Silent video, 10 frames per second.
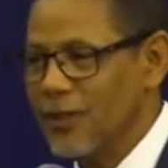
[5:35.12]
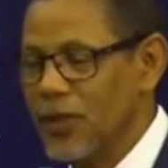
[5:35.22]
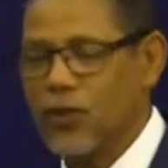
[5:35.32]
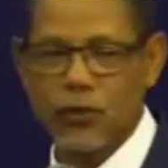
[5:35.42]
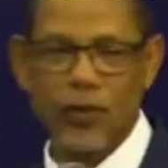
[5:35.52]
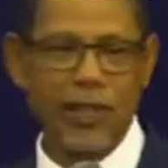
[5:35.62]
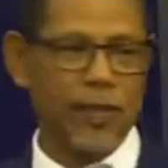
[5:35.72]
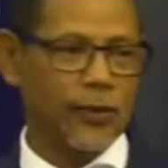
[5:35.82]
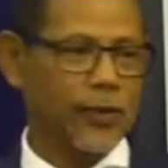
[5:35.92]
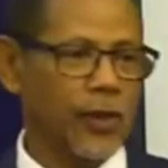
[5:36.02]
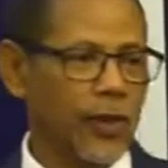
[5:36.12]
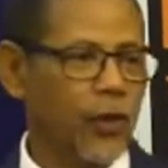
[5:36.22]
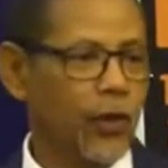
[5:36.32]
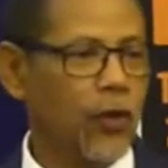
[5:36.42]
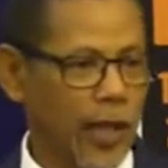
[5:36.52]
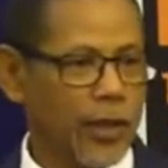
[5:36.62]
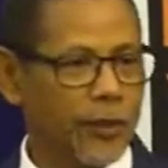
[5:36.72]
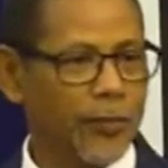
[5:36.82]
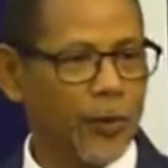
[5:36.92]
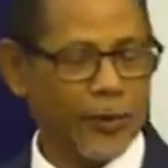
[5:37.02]
because we know who are
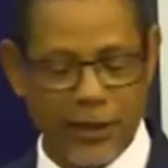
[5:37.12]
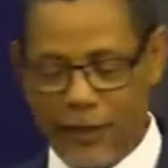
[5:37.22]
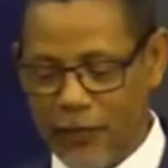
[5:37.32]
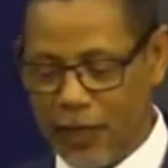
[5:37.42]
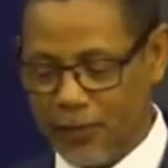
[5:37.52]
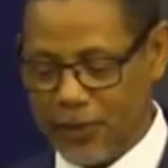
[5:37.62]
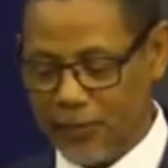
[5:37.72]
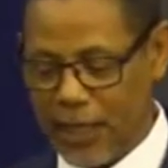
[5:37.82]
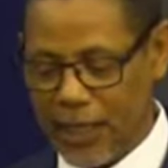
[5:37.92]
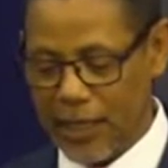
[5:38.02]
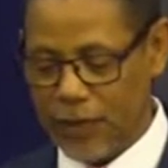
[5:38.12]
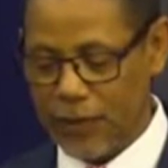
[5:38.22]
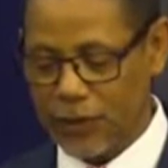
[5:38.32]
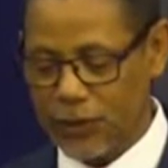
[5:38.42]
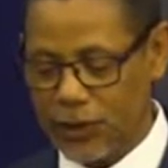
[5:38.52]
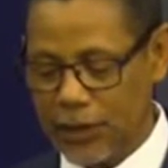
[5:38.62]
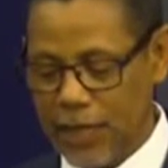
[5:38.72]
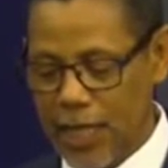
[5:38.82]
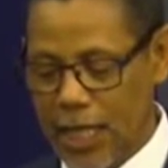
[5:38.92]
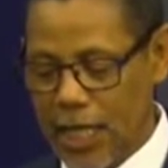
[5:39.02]
the property developers by and large.
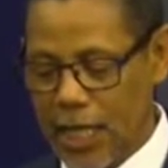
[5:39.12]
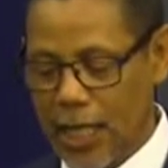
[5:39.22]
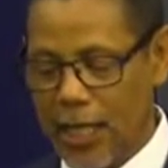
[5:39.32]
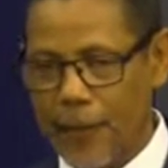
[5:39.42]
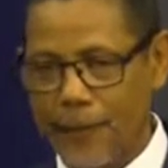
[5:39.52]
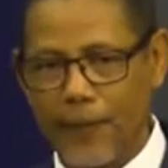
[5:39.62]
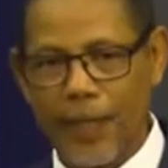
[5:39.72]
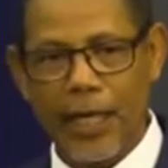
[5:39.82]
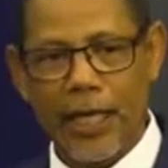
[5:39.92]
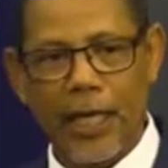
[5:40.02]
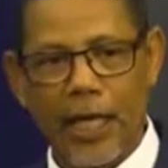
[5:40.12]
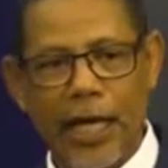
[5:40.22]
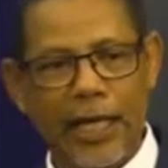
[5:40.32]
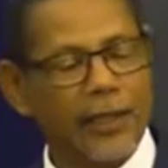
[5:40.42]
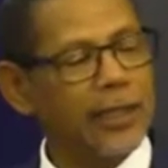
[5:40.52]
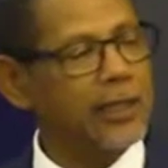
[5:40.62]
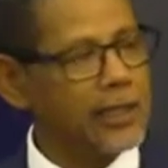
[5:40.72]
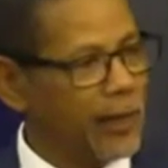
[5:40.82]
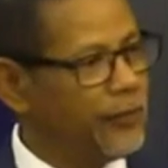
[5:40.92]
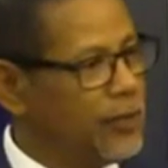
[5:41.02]
And I think
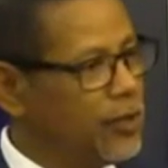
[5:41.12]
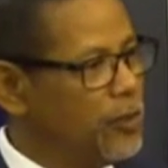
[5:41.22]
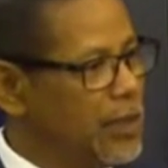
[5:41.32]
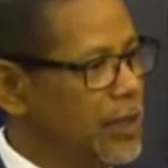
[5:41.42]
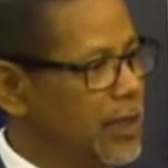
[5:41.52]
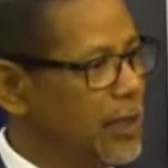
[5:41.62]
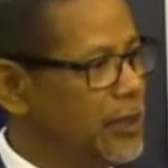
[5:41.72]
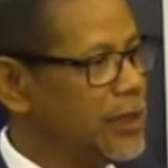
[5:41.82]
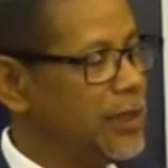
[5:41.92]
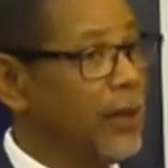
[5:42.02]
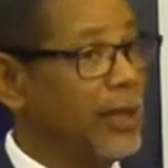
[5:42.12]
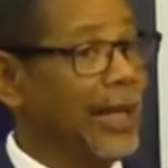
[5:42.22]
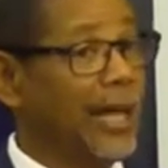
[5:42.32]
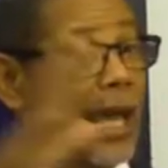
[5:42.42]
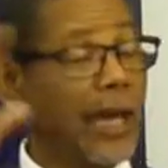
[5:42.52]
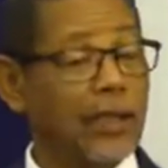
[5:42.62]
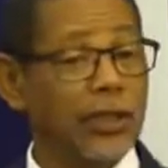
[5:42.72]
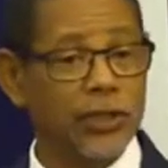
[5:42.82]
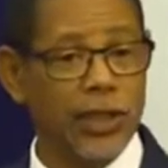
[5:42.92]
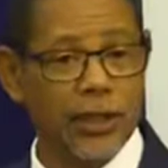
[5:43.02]
there's something to be said, not just about land
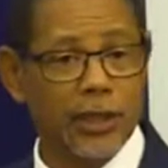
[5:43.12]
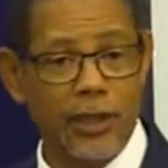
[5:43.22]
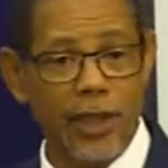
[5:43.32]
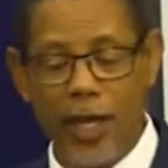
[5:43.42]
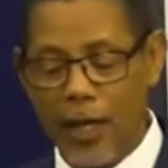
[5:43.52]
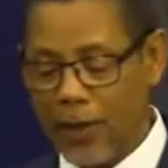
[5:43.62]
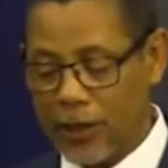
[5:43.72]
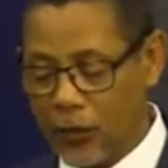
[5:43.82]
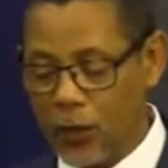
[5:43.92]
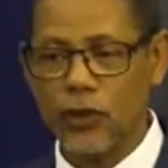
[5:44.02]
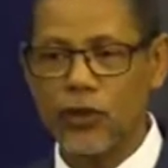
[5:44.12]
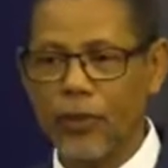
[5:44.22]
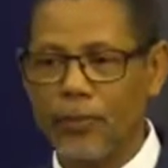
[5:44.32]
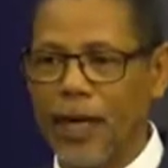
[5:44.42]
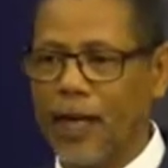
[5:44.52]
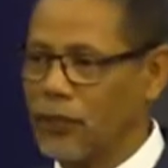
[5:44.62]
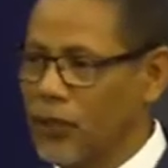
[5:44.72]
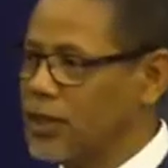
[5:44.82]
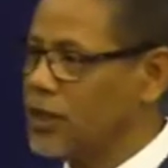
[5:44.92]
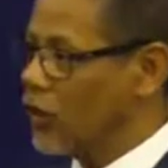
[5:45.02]
in general, but also about
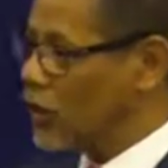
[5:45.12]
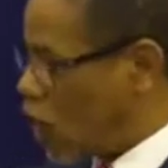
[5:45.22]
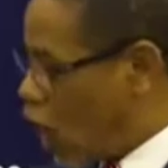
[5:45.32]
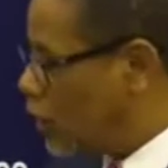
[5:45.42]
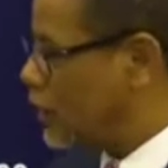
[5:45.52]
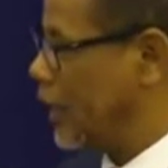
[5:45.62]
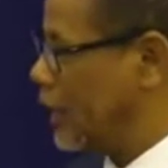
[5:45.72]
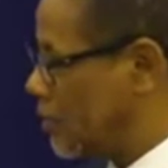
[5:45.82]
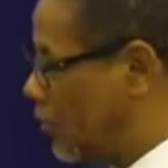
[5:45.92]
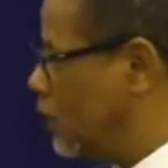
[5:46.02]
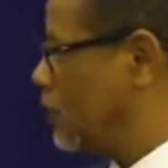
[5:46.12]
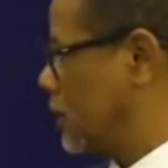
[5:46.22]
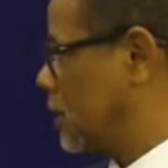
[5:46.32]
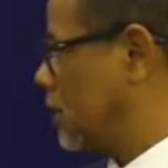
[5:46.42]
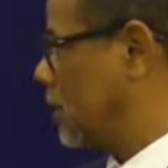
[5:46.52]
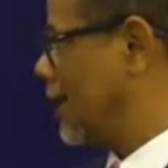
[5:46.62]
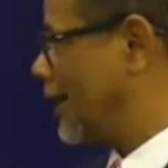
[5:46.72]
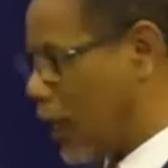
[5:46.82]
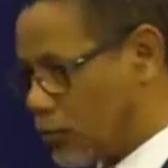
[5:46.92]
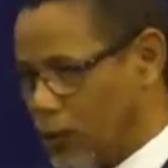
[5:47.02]
what's going on at the moment
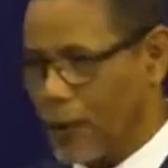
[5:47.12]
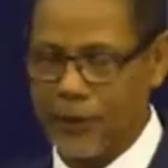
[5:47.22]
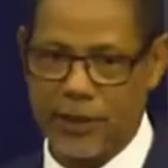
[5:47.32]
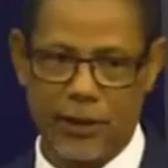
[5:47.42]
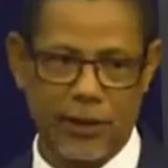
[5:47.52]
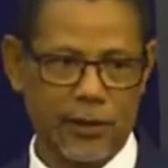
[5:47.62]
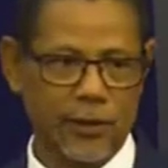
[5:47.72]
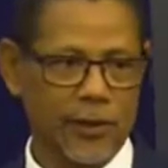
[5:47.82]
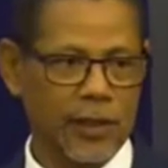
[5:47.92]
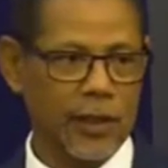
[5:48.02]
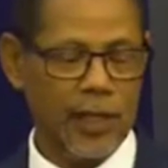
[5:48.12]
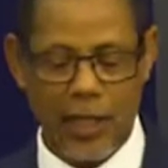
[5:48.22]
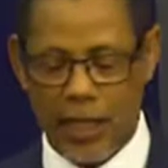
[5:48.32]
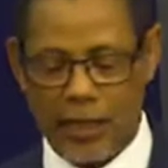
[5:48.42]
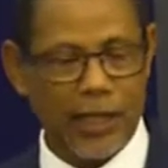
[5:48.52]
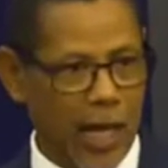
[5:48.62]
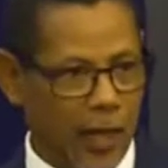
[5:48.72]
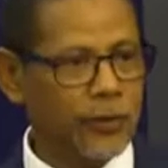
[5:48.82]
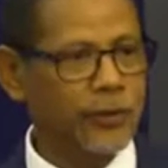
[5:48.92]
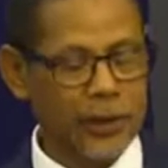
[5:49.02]
around property,
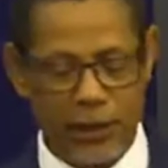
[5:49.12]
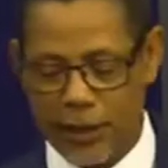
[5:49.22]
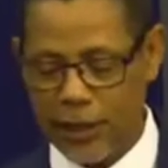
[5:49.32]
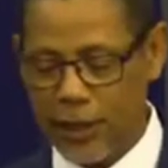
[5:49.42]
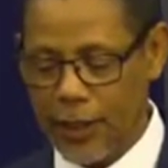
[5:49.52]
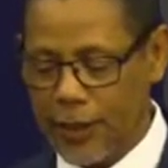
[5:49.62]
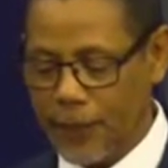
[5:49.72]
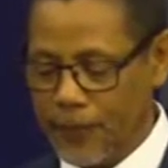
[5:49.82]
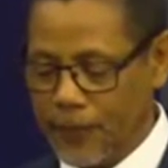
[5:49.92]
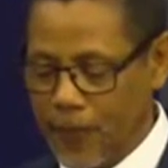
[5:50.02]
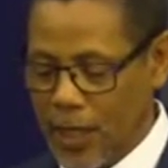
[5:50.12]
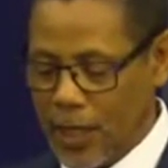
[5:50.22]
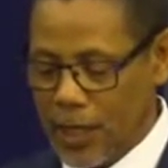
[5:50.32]
around the